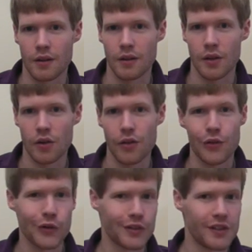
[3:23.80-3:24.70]
Their
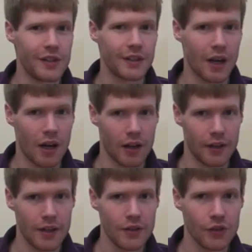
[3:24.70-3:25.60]
13
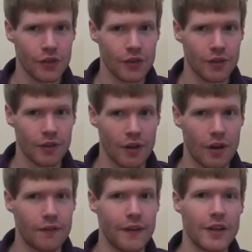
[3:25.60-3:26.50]
colonies
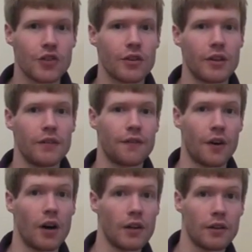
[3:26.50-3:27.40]
eventually
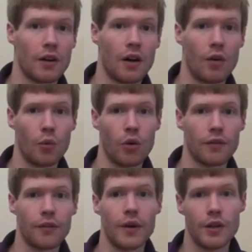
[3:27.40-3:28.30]
fought a war
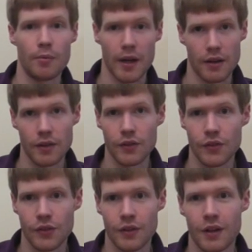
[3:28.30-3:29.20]
for
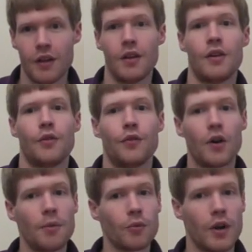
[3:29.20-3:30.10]
independence
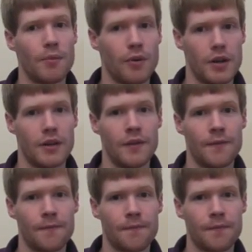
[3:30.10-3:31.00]
from Great Britain,
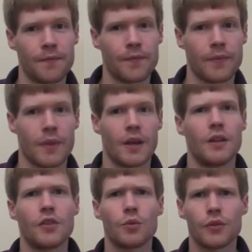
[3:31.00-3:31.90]
and
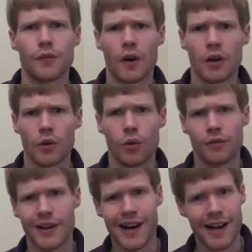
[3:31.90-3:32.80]
this was fought
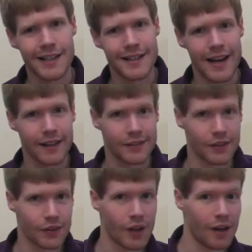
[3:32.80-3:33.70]
over high
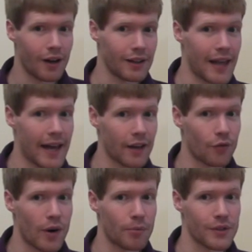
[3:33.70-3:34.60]
taxes, a lack of
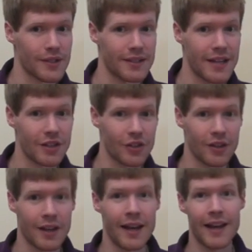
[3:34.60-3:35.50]

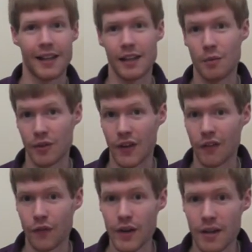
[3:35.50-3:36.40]
representation, and limits on
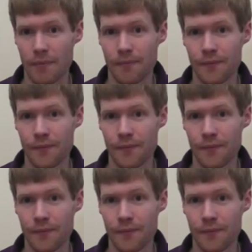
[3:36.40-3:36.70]
freedom.